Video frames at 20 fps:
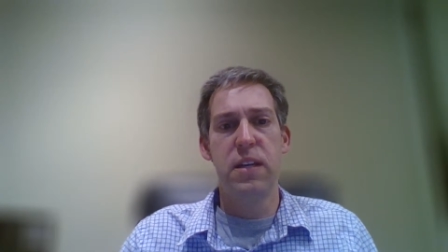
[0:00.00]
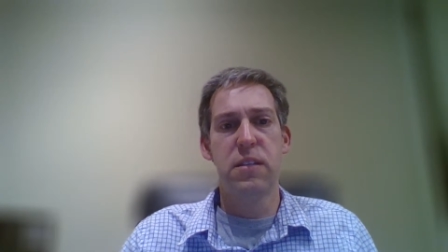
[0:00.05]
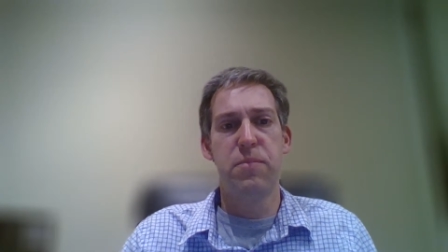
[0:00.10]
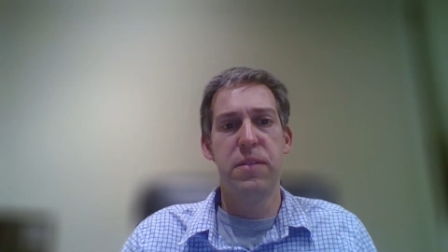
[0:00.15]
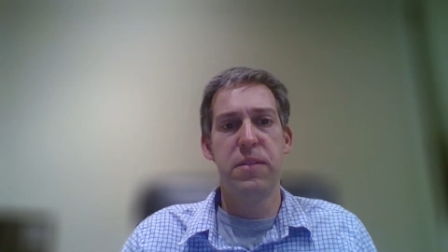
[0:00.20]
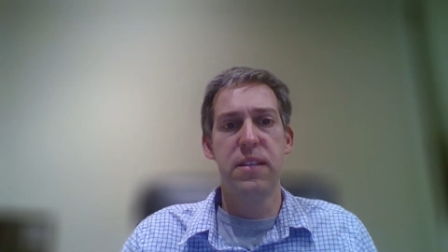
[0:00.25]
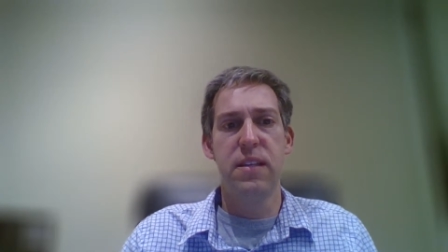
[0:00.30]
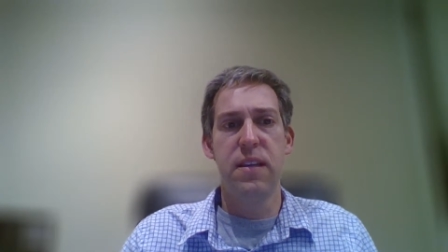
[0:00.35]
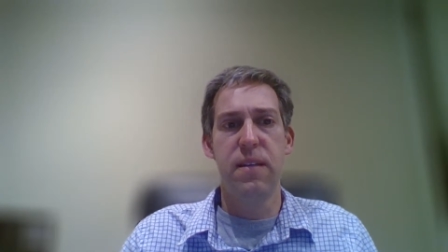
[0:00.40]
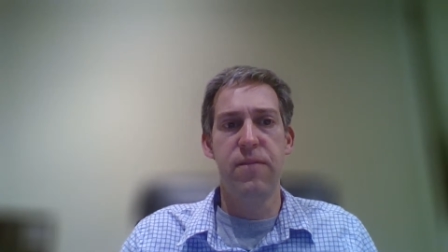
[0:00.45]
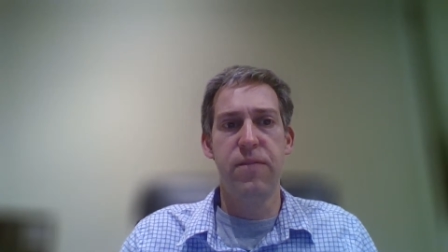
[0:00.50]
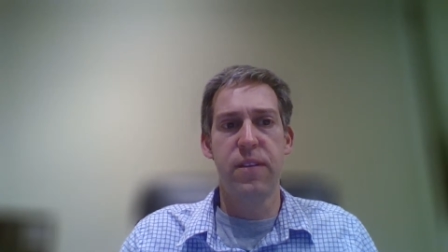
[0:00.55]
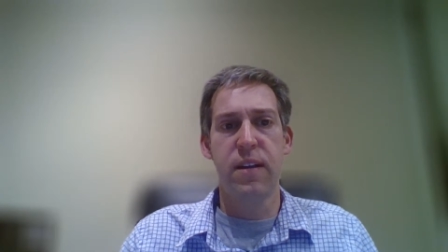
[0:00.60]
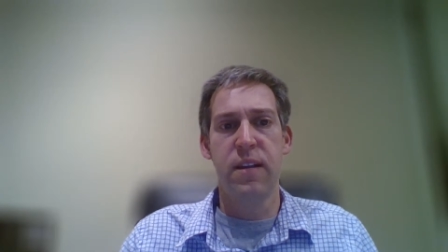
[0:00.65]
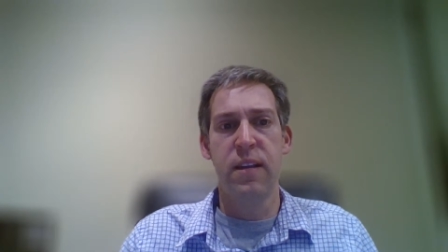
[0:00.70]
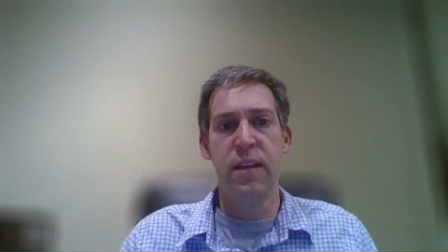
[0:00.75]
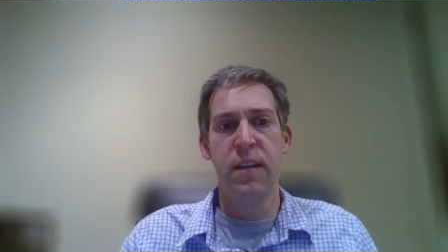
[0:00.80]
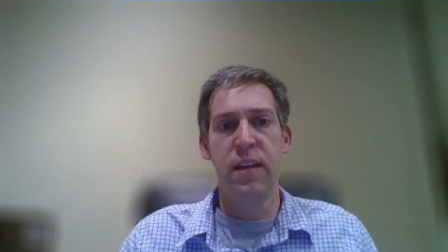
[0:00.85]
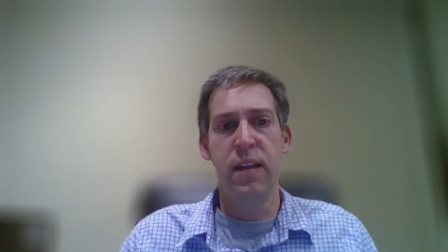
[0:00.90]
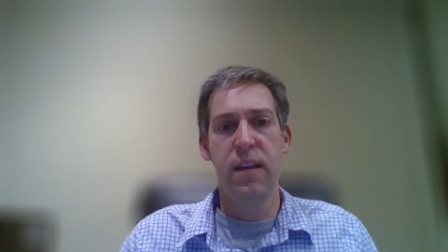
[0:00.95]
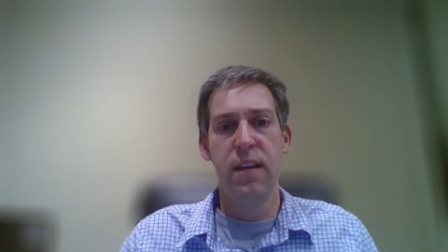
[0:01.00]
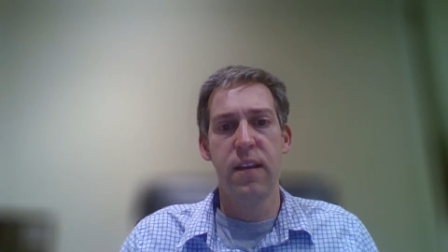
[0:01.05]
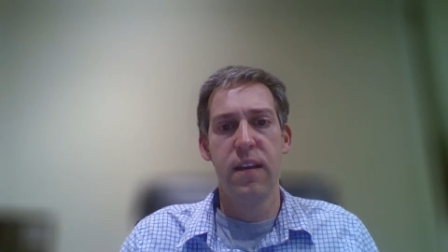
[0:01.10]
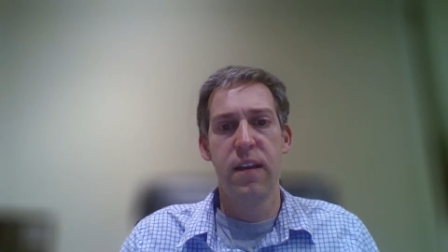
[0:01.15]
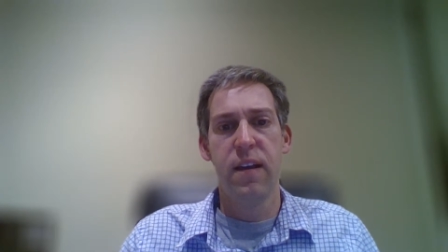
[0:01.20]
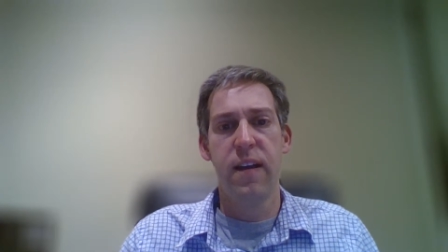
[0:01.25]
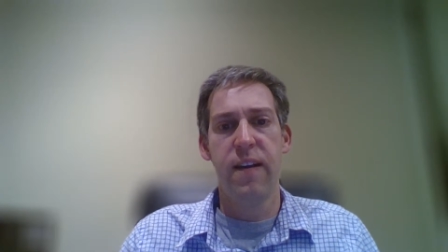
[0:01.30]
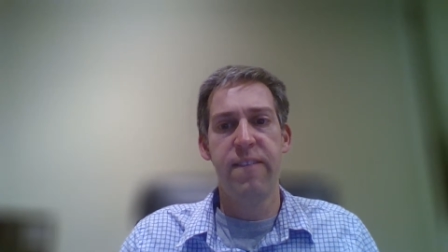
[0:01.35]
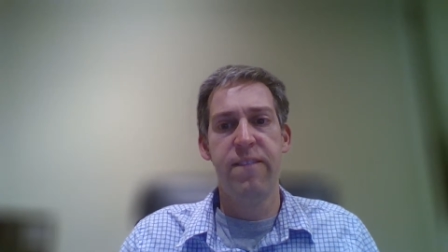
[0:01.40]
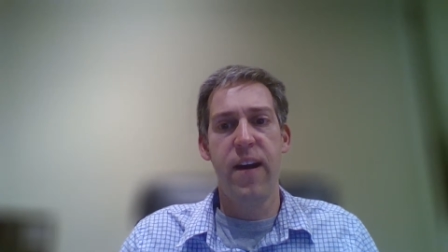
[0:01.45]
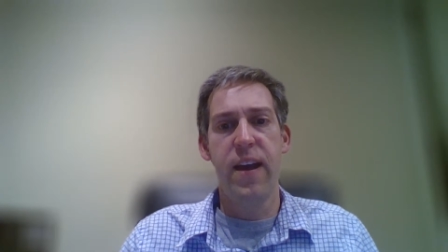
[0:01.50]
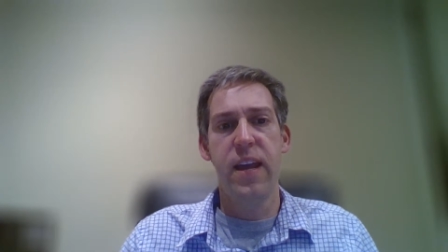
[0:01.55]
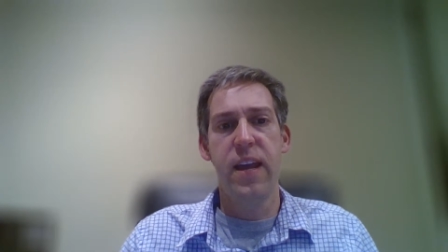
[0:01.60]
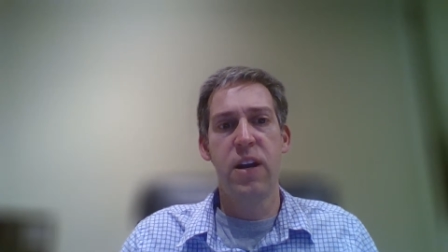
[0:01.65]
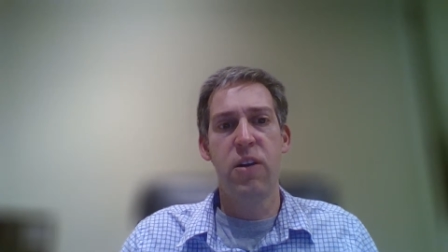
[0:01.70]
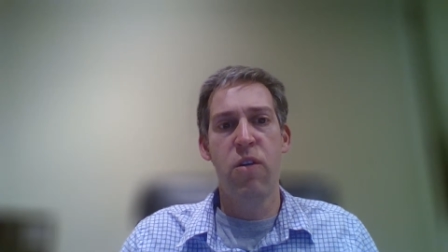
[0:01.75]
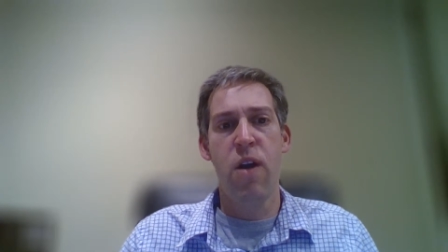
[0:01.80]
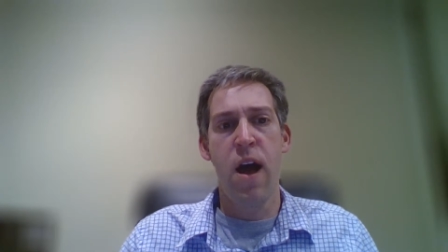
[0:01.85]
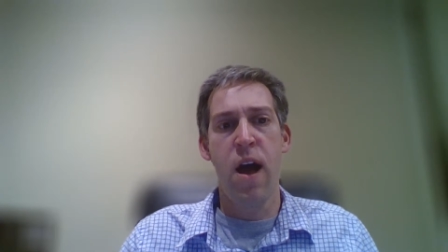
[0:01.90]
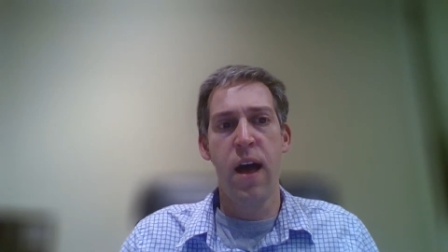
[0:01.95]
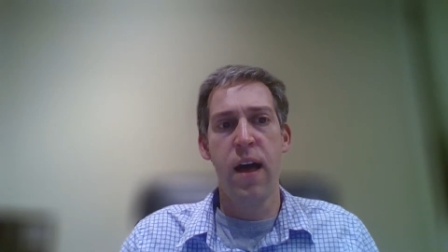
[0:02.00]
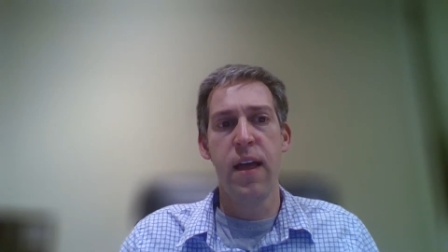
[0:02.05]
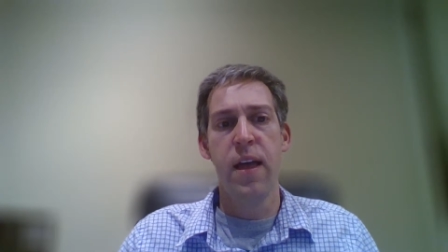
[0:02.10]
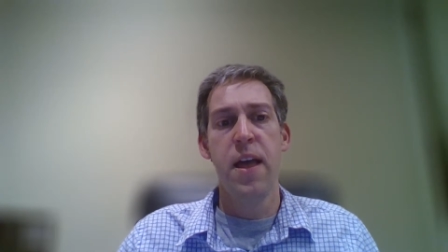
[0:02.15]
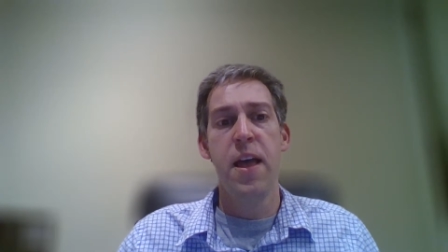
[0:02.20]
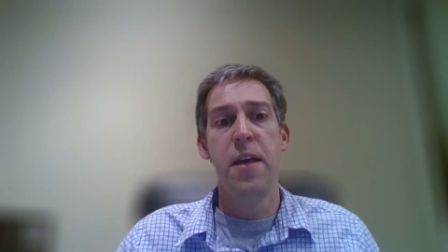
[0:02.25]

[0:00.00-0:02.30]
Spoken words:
specifically, Vayikra,